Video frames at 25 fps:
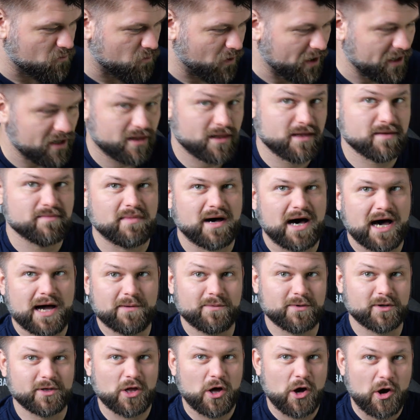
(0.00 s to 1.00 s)
One of them I
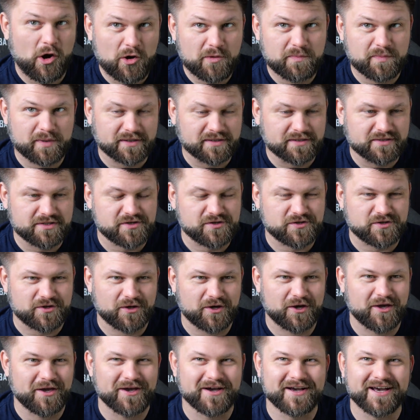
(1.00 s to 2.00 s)
will open, so
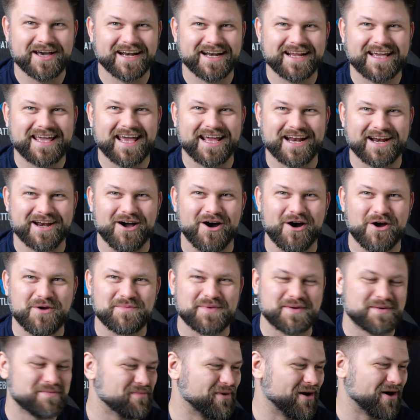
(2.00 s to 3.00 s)
you're gonna get an
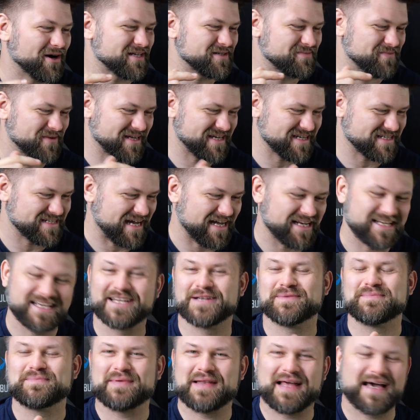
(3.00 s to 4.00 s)
open box because I need
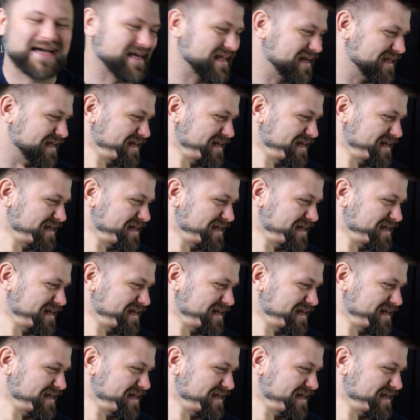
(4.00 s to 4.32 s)
to plug it